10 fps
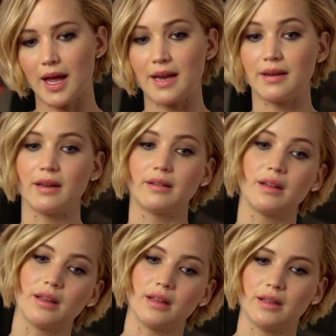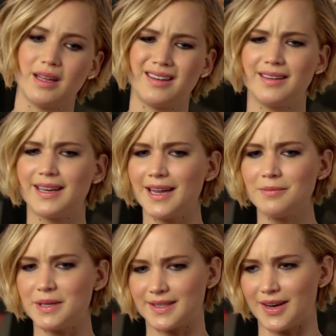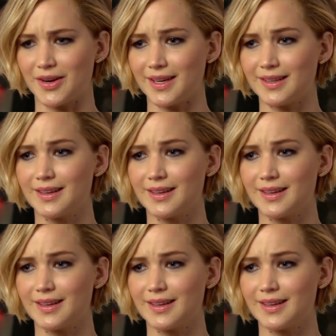it can be scary.